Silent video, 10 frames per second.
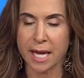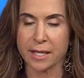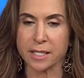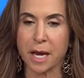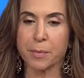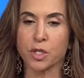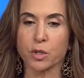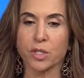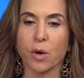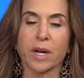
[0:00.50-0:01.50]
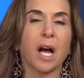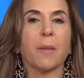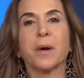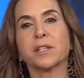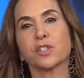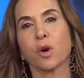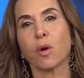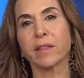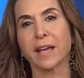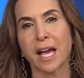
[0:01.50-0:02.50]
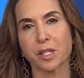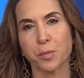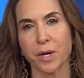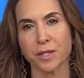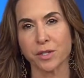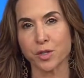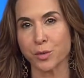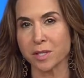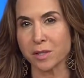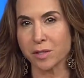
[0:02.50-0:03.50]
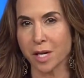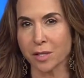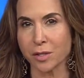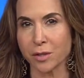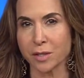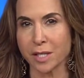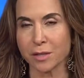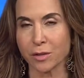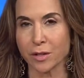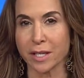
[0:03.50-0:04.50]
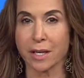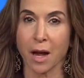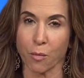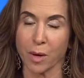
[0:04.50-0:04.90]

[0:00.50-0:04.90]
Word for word: The temperature is going up and so are the gas prices. Teresa Stasio takes a look at how